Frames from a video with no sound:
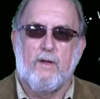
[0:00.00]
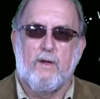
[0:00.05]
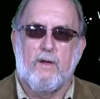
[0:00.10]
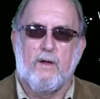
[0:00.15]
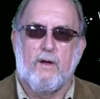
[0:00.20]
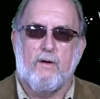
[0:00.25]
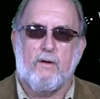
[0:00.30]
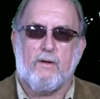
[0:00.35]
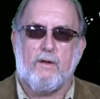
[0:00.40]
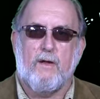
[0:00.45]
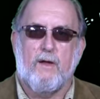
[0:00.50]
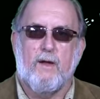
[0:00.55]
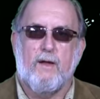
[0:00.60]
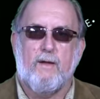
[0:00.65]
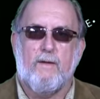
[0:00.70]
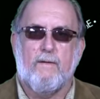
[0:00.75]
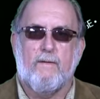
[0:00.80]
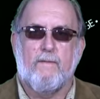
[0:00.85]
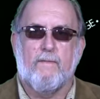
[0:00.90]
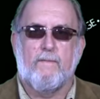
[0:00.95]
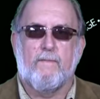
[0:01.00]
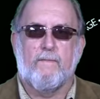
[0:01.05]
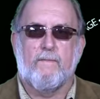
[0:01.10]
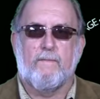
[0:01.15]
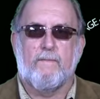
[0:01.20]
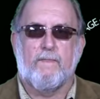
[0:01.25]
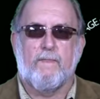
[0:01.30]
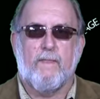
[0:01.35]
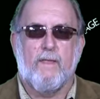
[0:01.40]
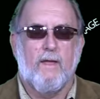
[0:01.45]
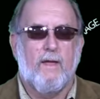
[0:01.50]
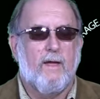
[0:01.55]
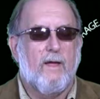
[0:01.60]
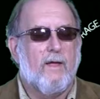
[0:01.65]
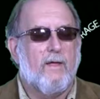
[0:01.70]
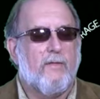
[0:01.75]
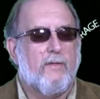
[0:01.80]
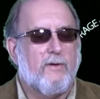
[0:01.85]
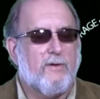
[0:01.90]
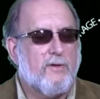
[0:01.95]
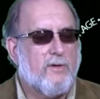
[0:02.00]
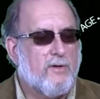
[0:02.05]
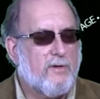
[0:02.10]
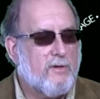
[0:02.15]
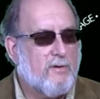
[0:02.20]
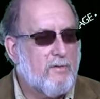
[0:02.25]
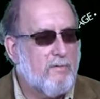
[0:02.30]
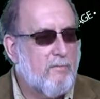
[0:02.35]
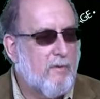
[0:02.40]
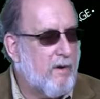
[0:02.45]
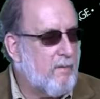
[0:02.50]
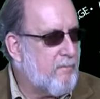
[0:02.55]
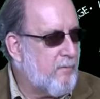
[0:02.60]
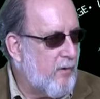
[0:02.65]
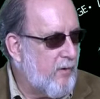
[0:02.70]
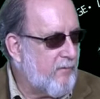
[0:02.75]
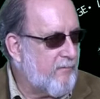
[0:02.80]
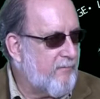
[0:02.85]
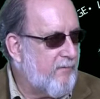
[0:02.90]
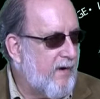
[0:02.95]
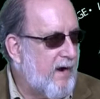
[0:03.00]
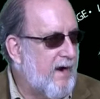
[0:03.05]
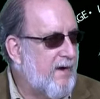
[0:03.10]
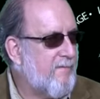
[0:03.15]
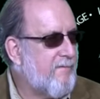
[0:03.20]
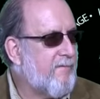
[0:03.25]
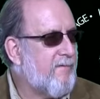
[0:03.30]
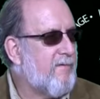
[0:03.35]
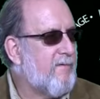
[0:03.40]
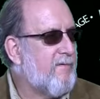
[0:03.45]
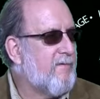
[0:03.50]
Okay. This is what, part 5?